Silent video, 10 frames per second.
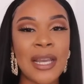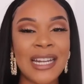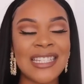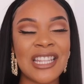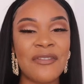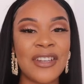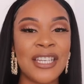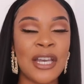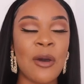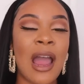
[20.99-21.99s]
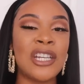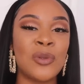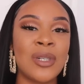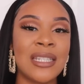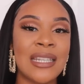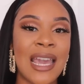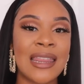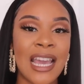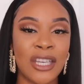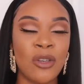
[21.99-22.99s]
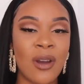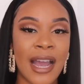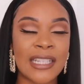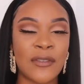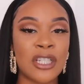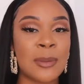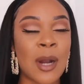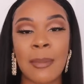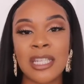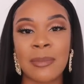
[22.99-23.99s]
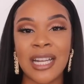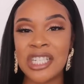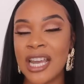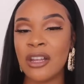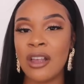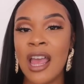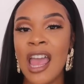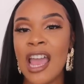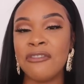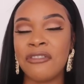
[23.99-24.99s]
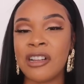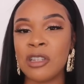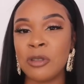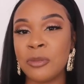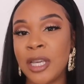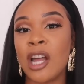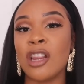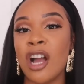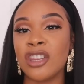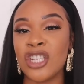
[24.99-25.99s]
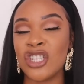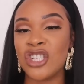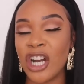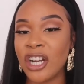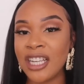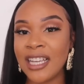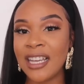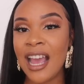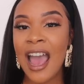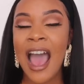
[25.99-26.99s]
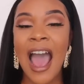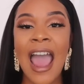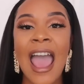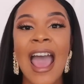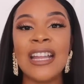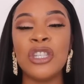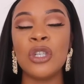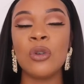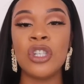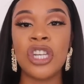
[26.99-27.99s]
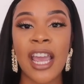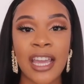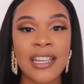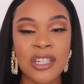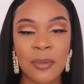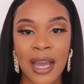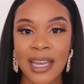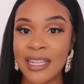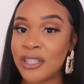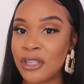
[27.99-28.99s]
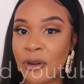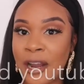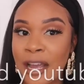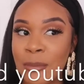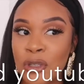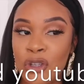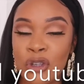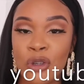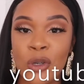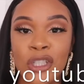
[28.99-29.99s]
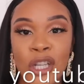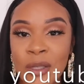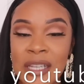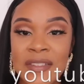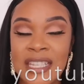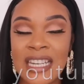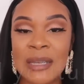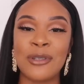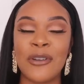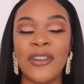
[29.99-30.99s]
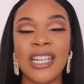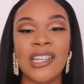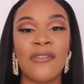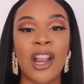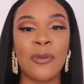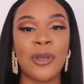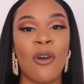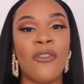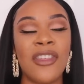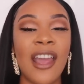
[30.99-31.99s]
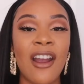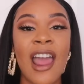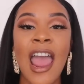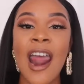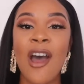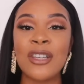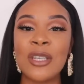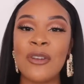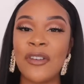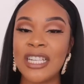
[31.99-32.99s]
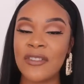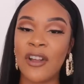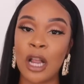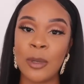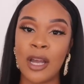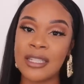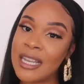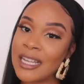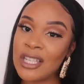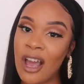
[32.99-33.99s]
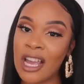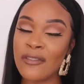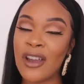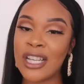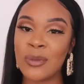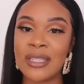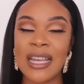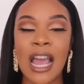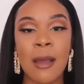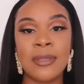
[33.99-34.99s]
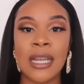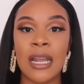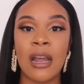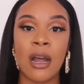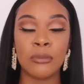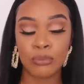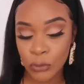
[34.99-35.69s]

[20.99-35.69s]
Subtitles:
we get into the video, I just want to say thank you guys for subscribing to my channel and following me along this journey. I had to change my Instagram to Dosa Sydney, so don't forget to follow me over there, and also don't forget to follow me on TikTok if you guys want to stay updated on,